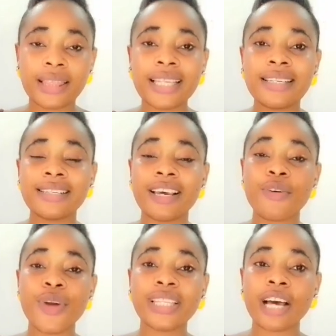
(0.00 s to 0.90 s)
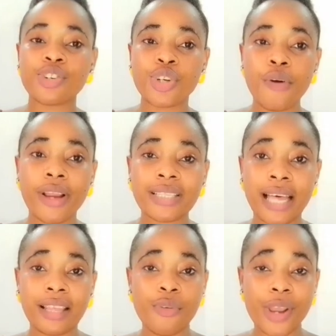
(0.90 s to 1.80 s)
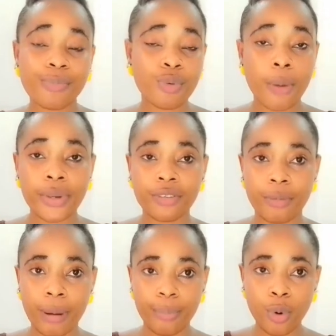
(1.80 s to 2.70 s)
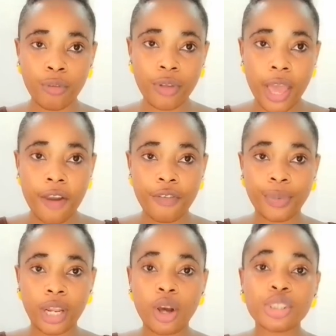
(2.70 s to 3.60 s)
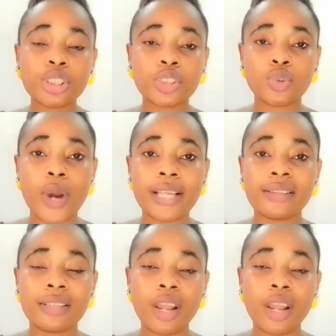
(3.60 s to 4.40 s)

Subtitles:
This is the great assurance and the great promise from above, from the Lord Jesus Christ.